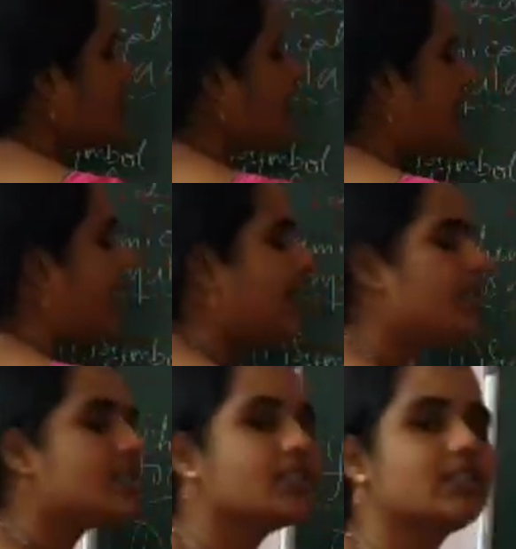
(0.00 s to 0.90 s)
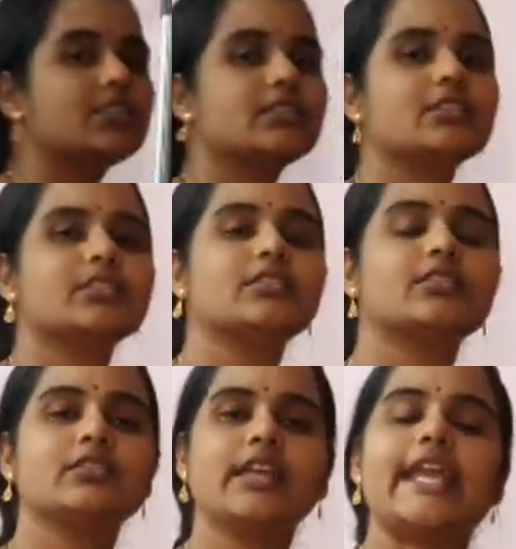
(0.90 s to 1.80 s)
to write
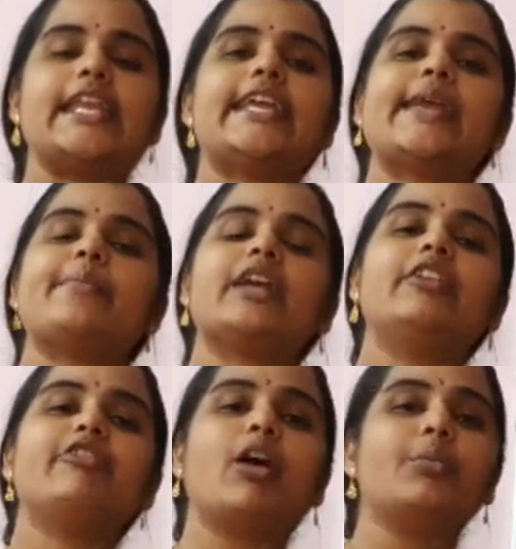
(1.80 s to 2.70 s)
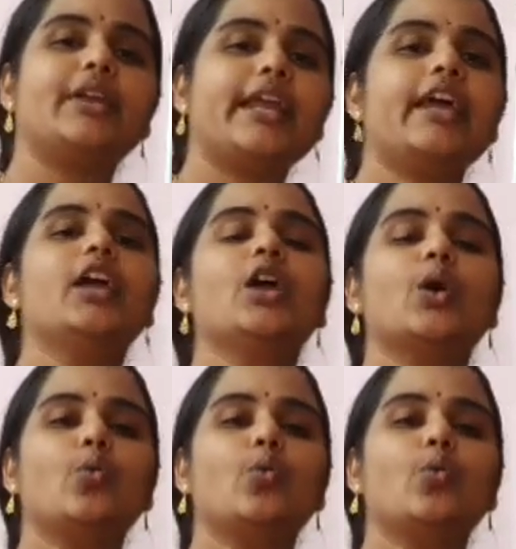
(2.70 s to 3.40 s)
any chemical formulae,